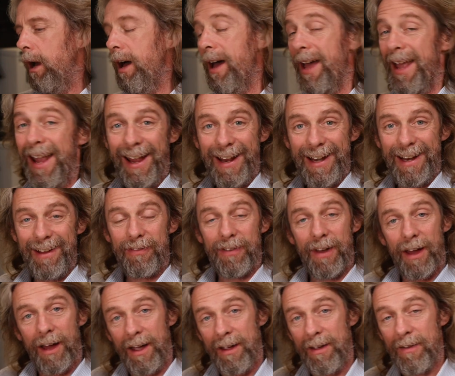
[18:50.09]
hey, and if
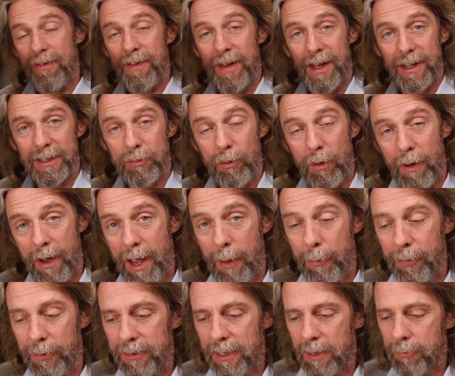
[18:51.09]
that, if that's what
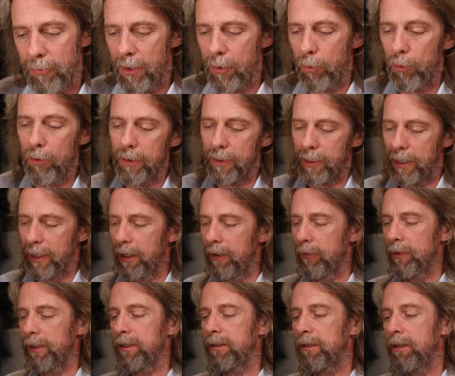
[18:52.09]
happened, then my work
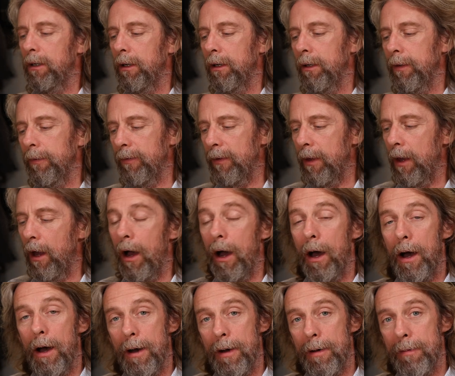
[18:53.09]
here is done.
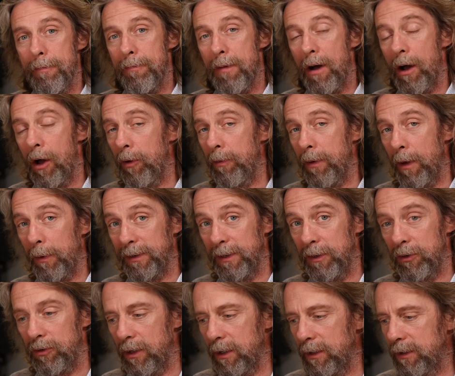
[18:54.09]
Um, I hope that was
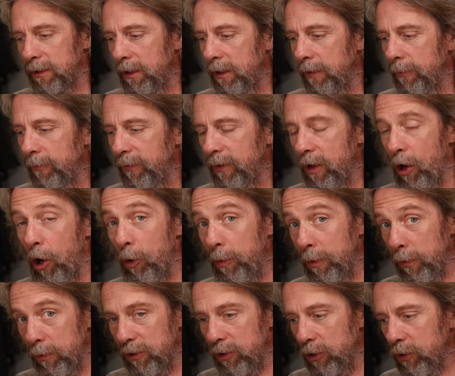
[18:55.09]
interesting. I
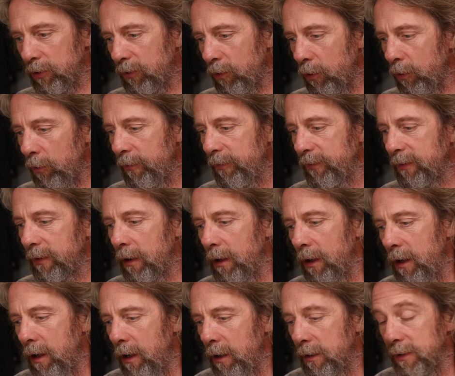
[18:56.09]
hope it was useful.
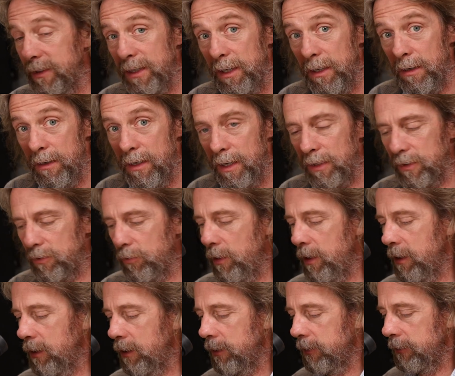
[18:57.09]
Uh, see you next
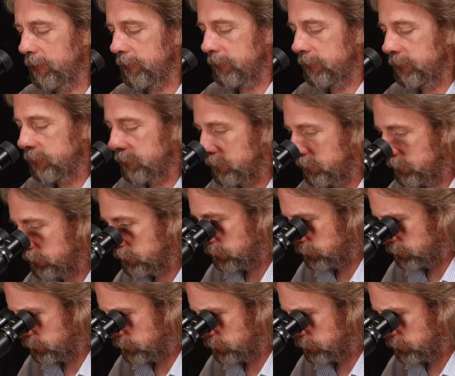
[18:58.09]
week.